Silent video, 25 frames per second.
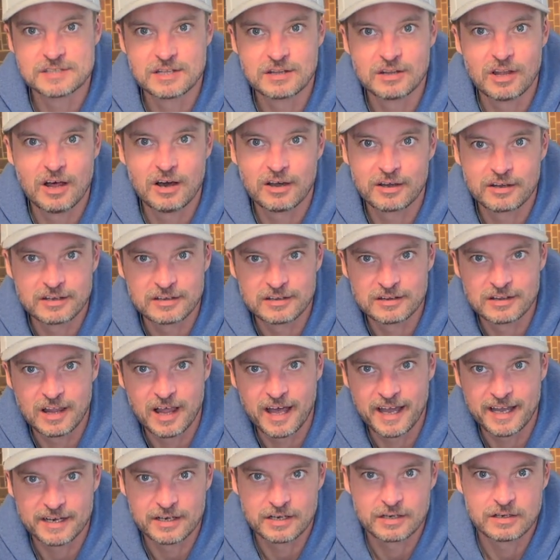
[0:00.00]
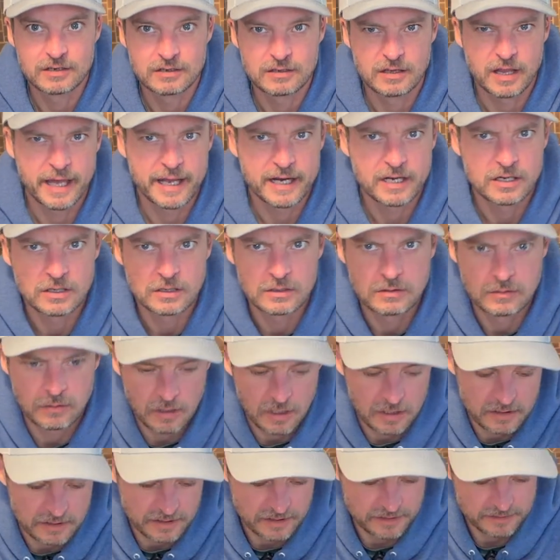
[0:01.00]
lager.
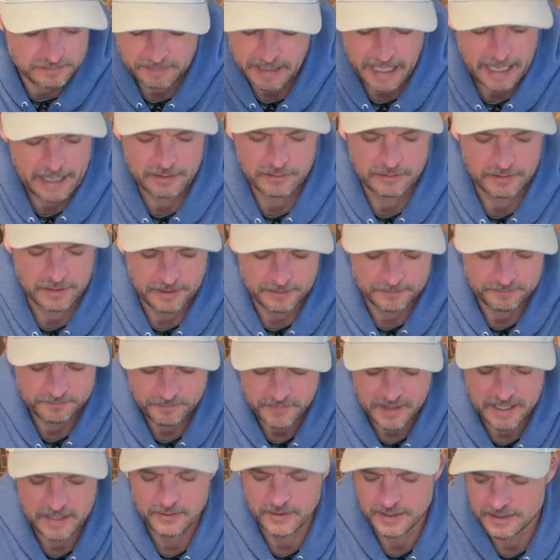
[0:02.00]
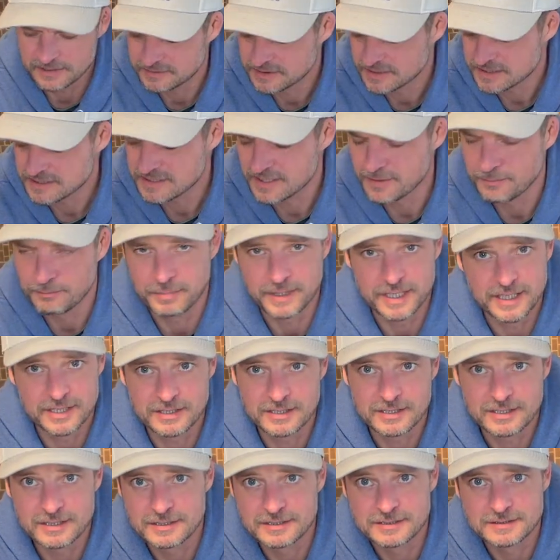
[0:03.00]
I don't know. Anyway, just a
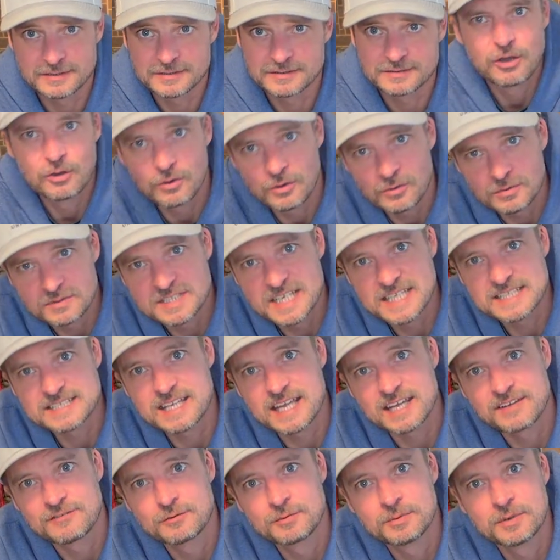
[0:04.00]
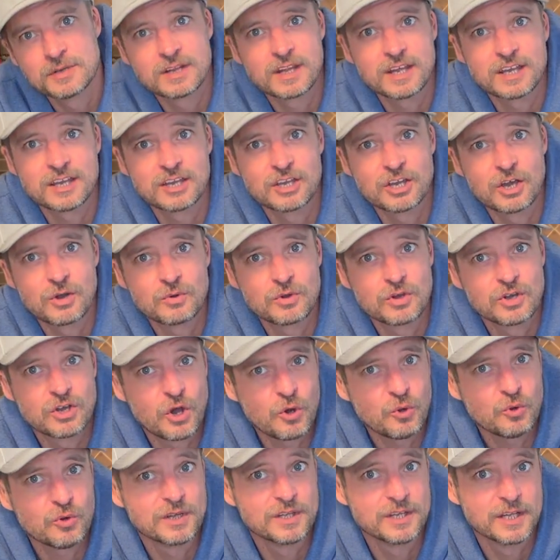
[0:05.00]
beer. I don't know what it tastes like if you put like a
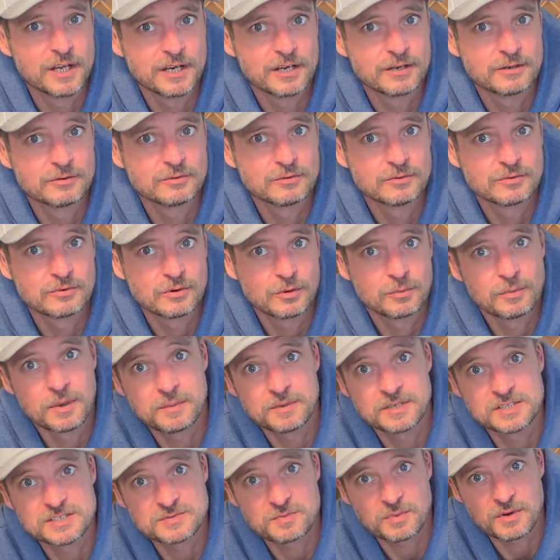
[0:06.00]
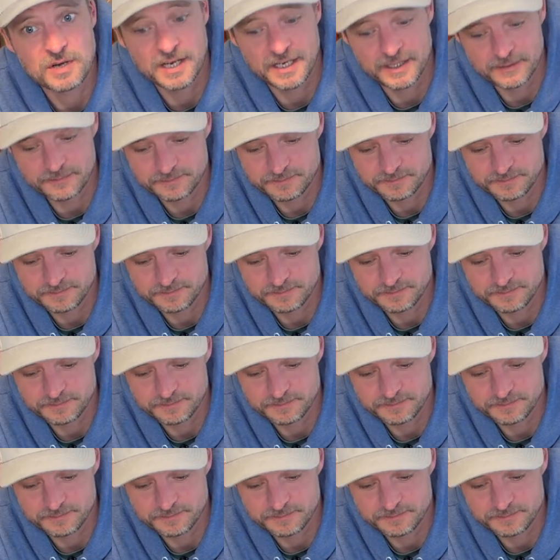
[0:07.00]
Coca-Cola in there, or maybe a Sprite.